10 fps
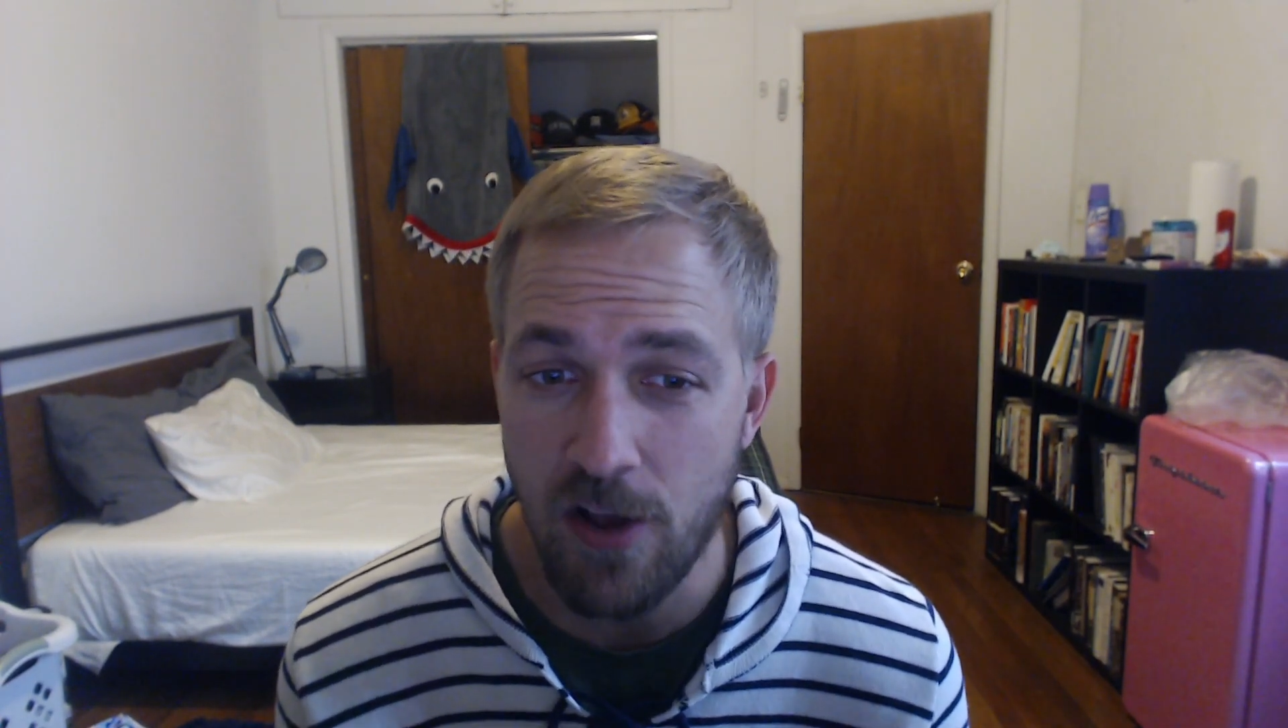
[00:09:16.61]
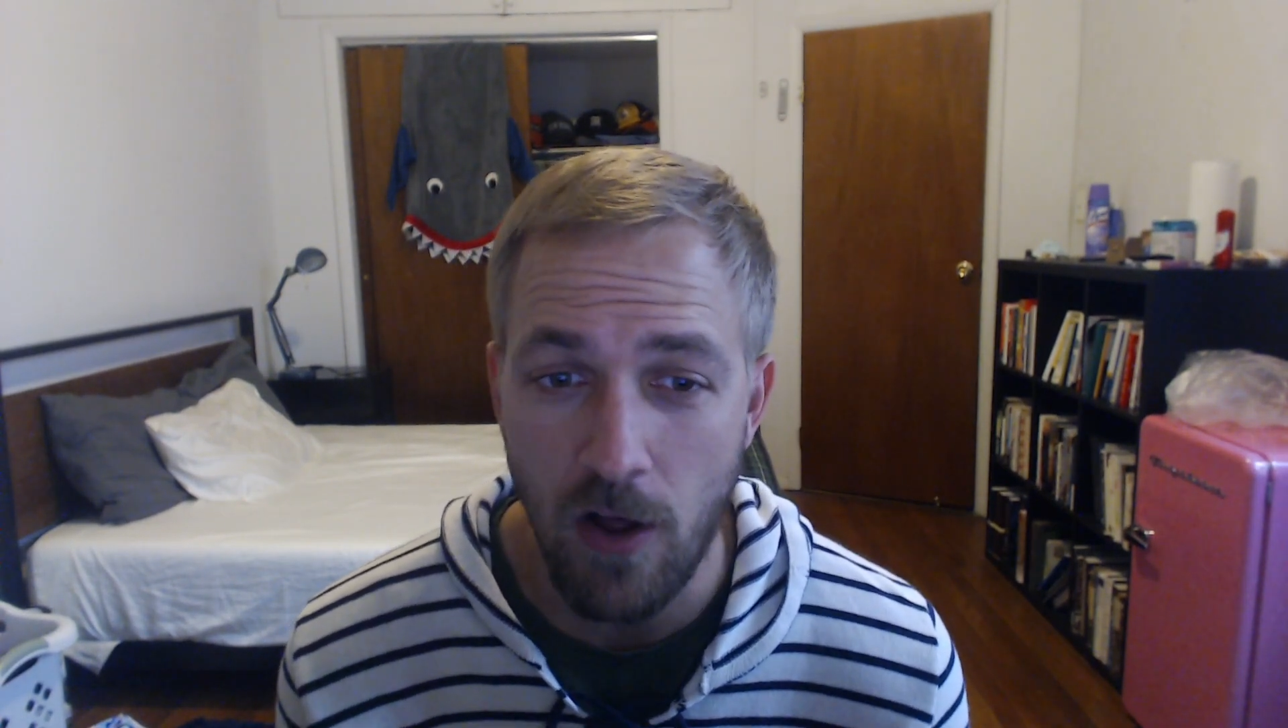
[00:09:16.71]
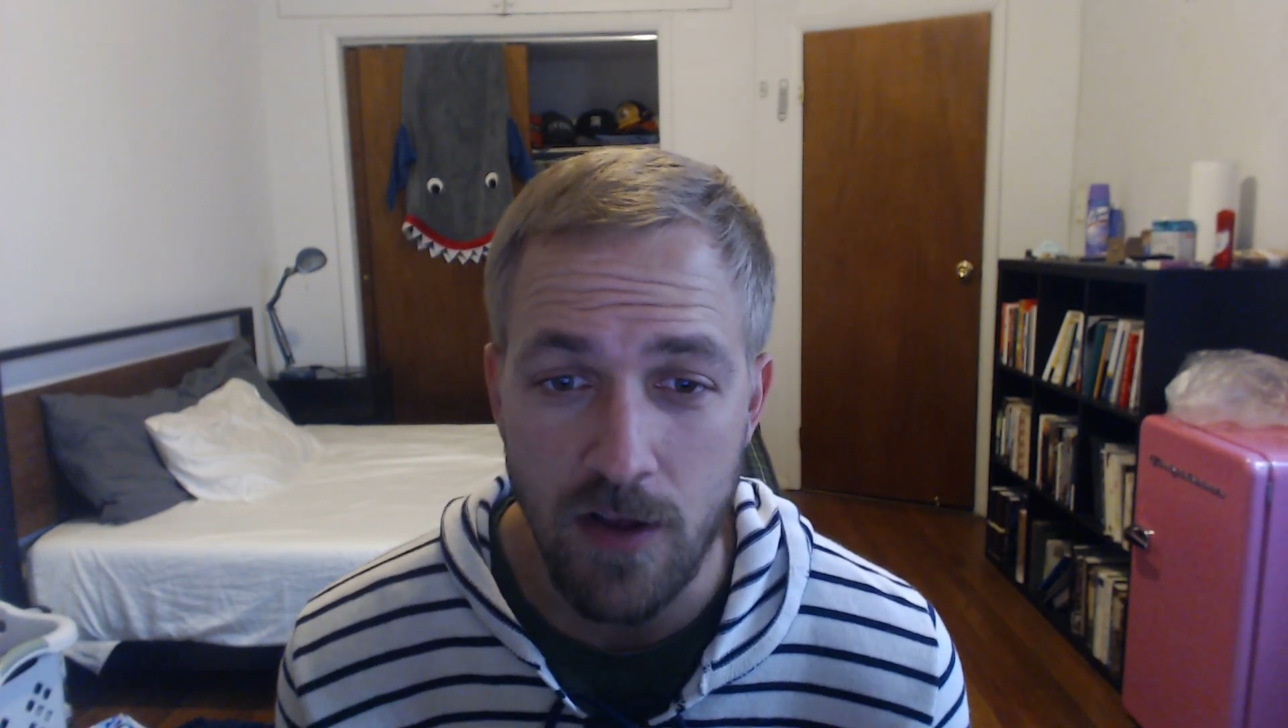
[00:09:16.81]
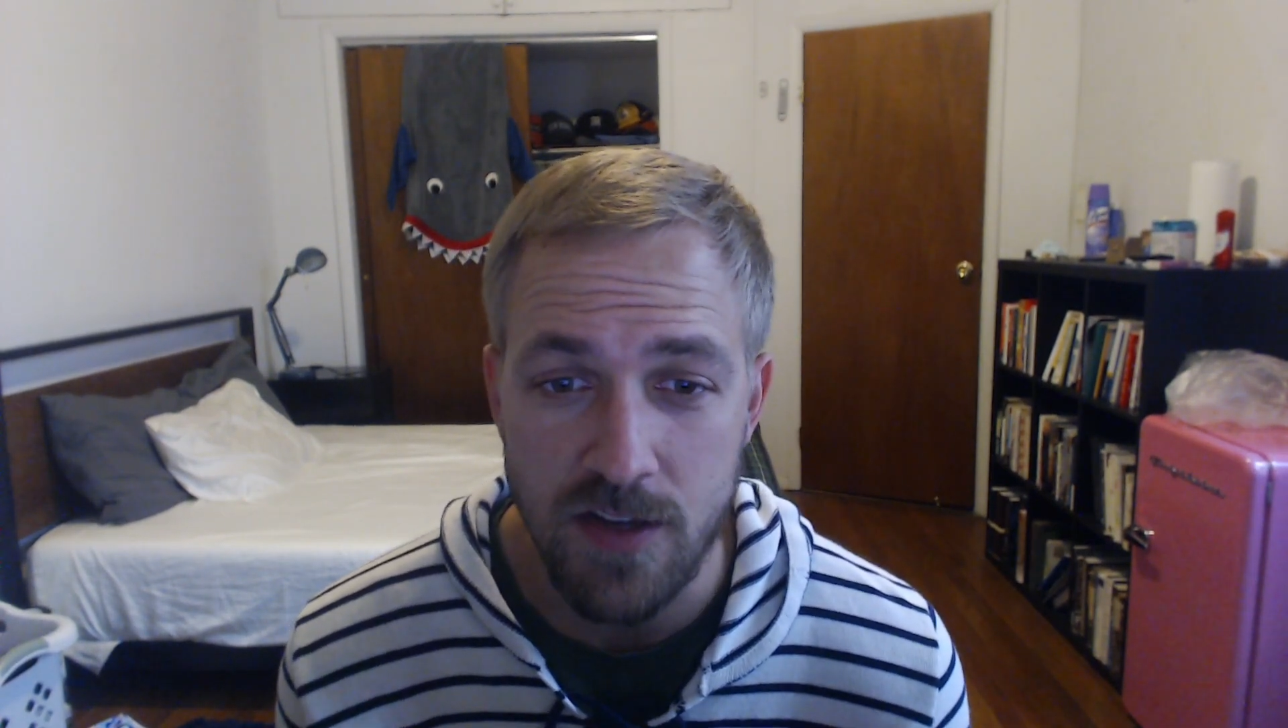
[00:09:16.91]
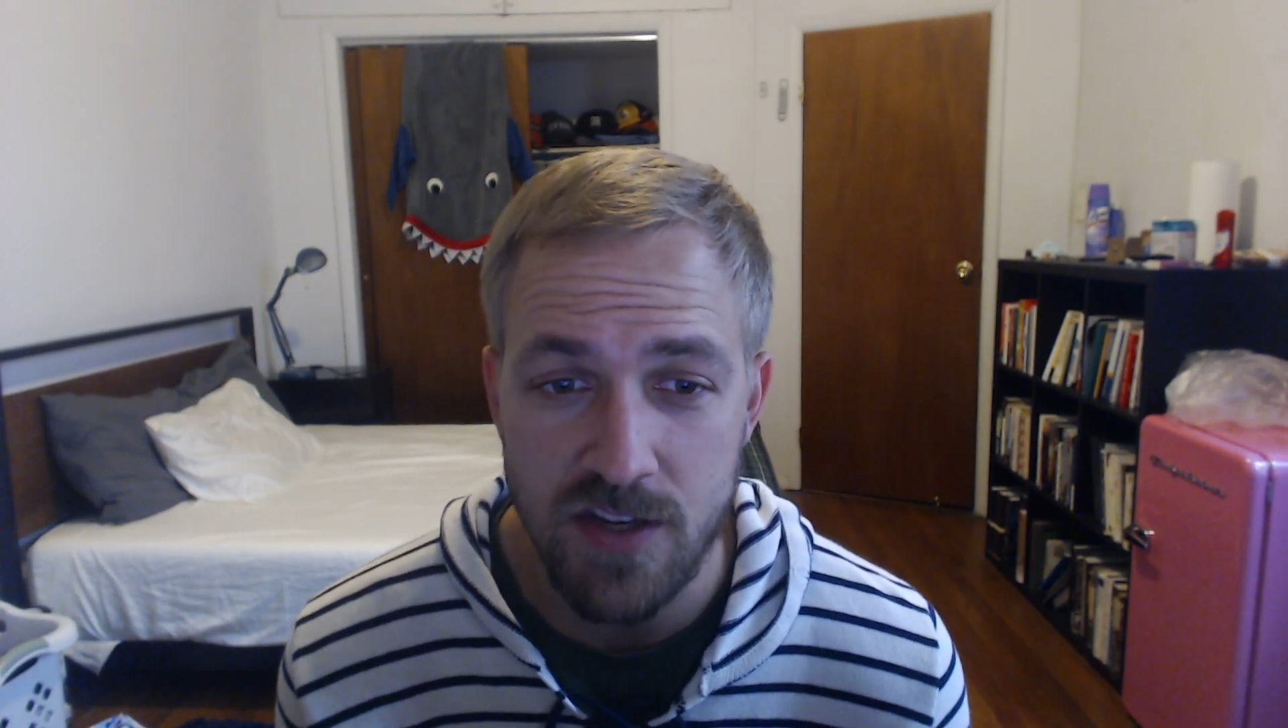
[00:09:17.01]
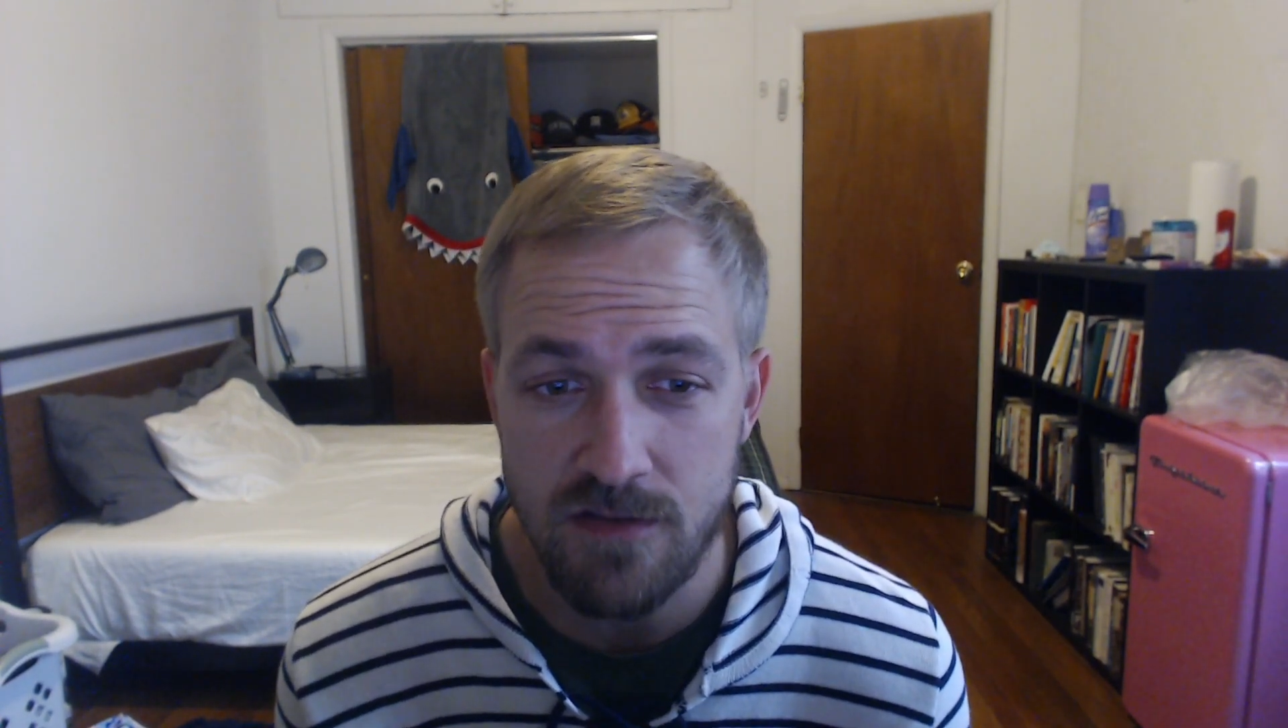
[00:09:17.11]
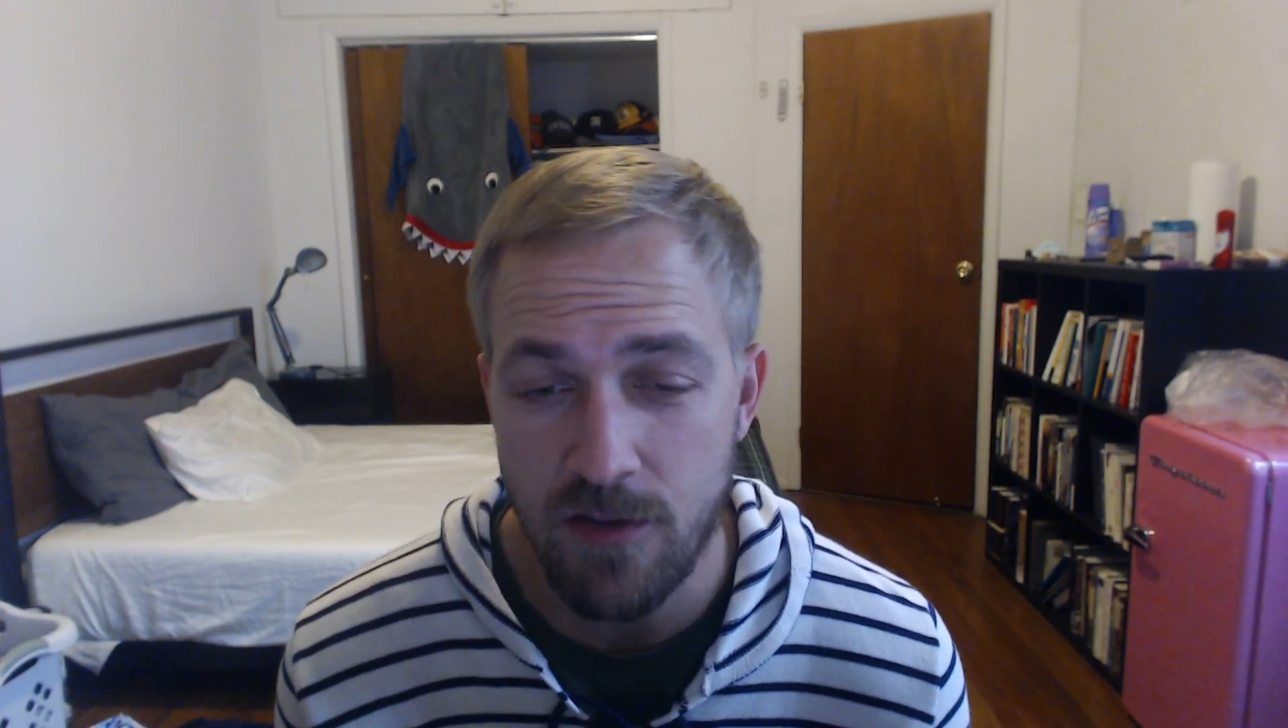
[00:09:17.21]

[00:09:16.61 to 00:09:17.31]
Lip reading: College